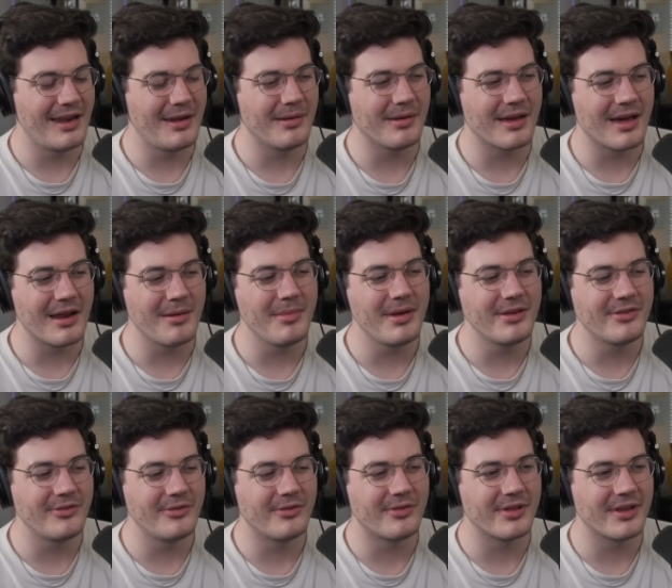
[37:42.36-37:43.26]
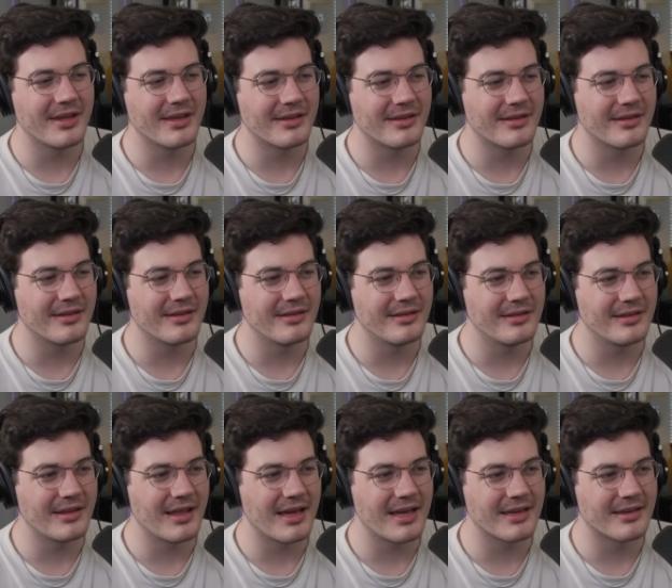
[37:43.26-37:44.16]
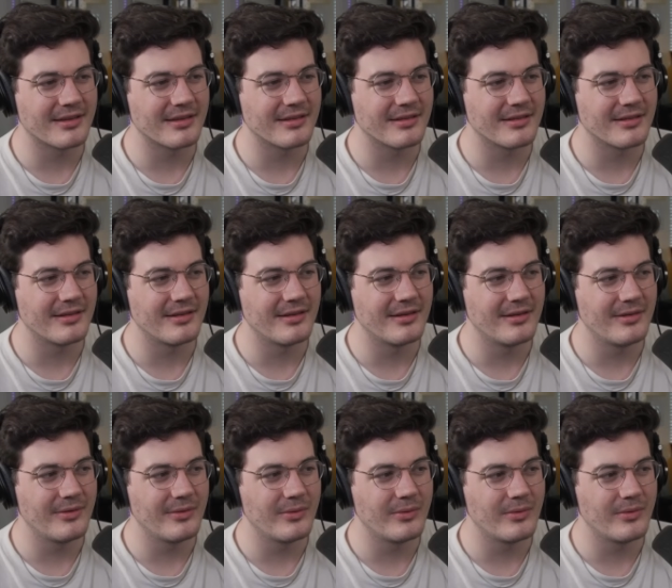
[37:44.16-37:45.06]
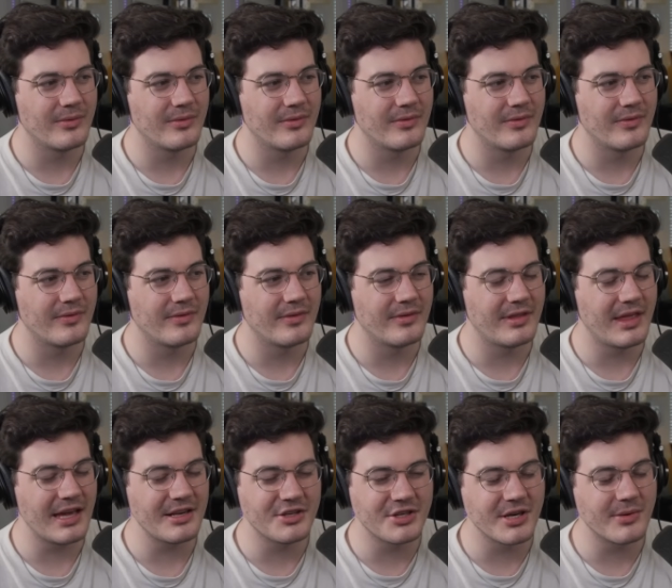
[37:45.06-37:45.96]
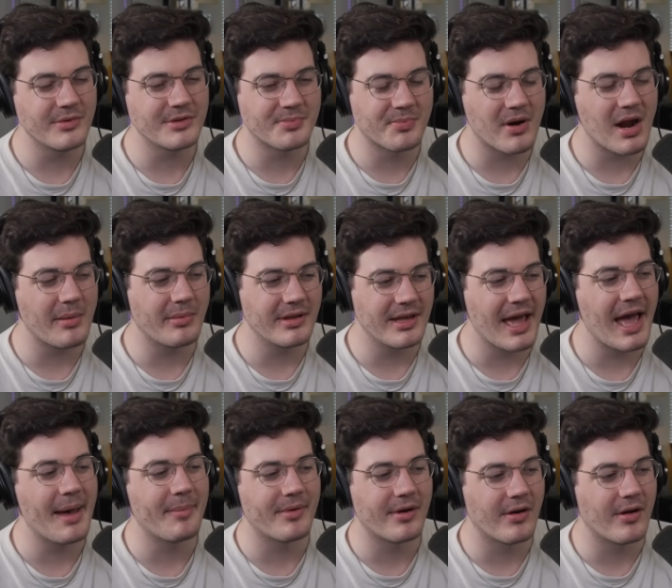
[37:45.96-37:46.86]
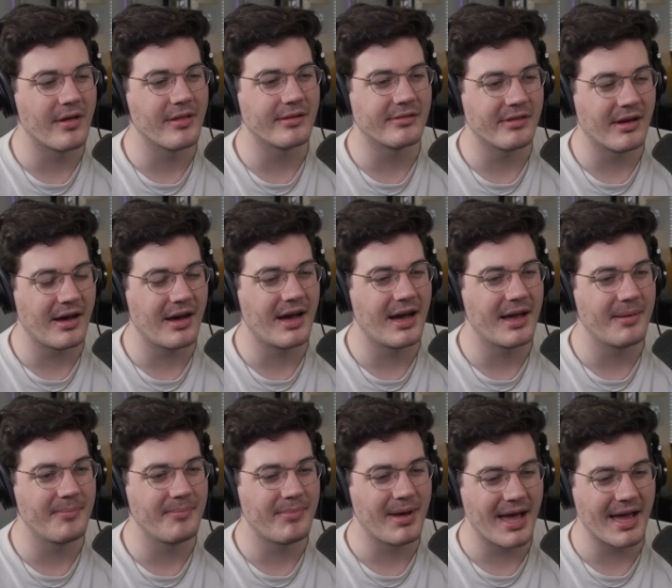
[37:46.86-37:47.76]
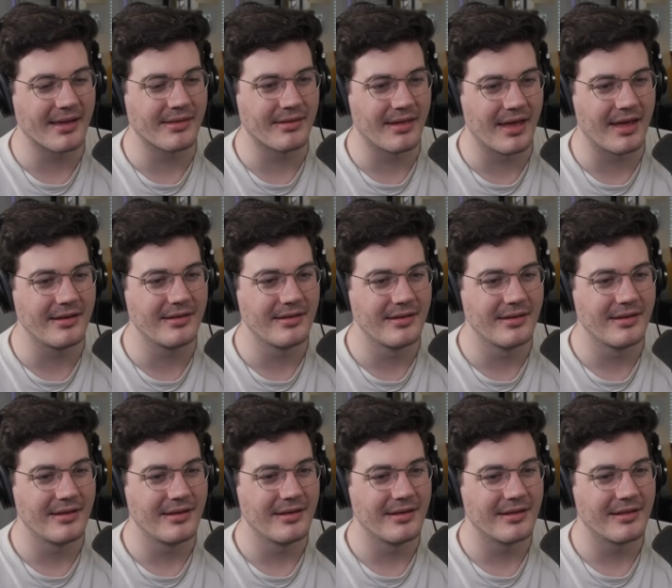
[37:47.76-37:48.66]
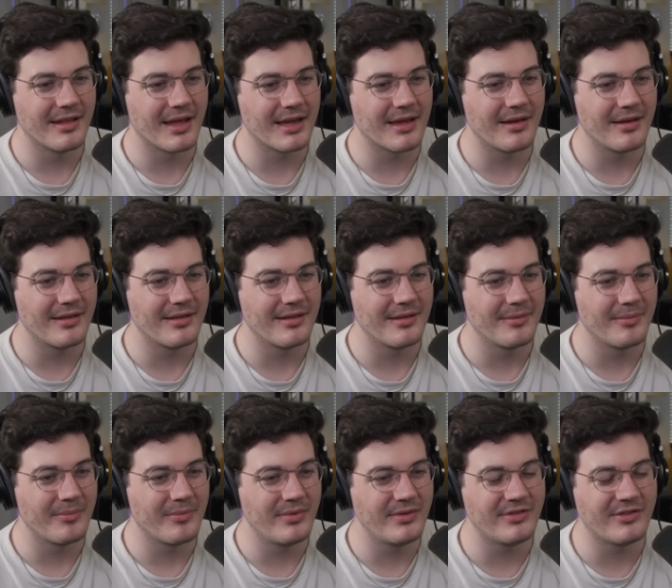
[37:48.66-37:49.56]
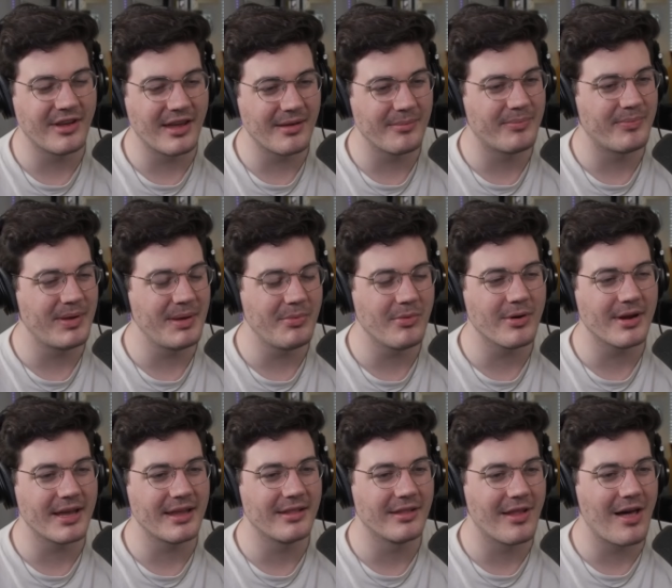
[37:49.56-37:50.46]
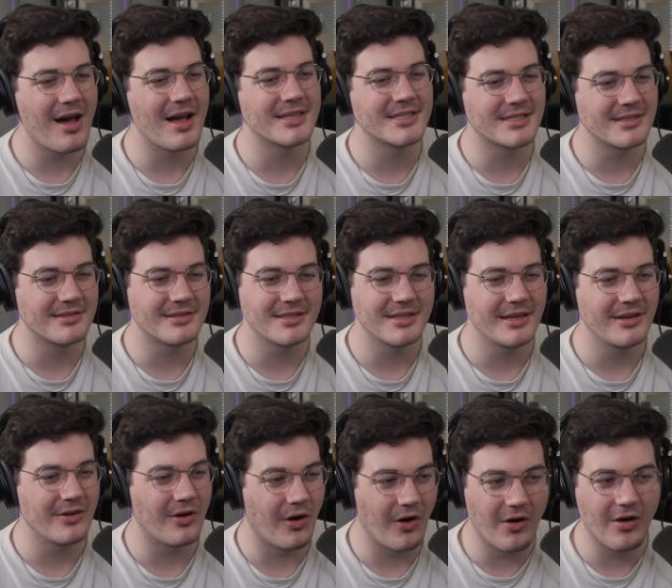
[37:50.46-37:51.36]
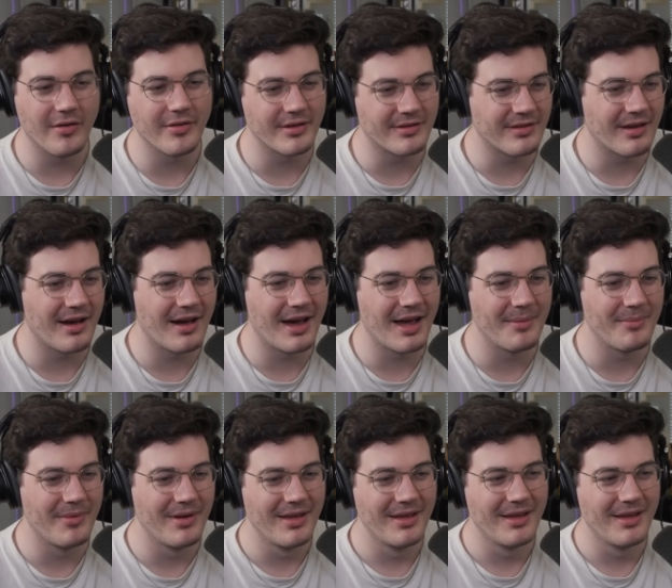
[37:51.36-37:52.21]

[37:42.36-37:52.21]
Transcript: it kind of makes you think like that shit was probably happening all the time back then. Like people were getting lost at sea all the time.